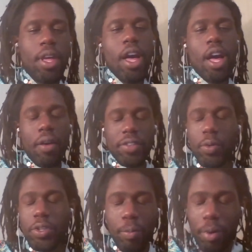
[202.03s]
Obviously, we're
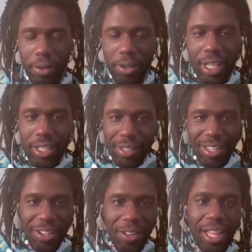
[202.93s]
still brothers, you
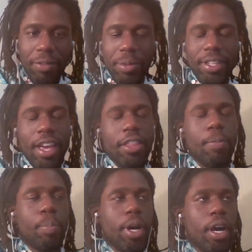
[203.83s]
know, like I love him to death.
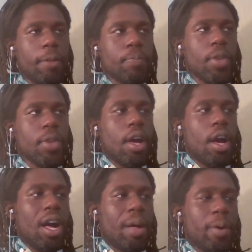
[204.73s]
But
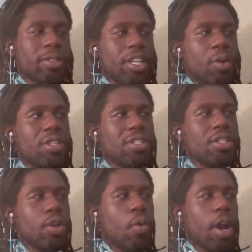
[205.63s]
I was like, you know, this isn't
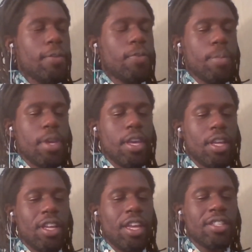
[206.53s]
quite for me.
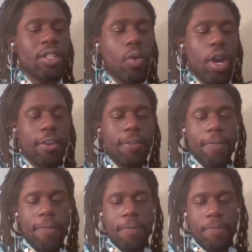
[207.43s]
It doesn't quite
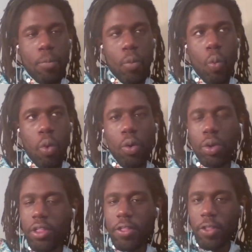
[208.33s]
work with
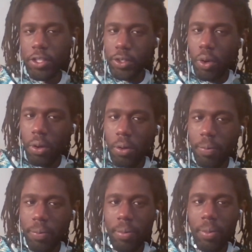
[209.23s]
the soul
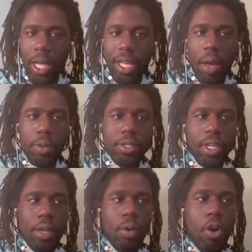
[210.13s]
like I was like
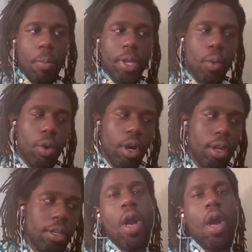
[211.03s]
hoping it would.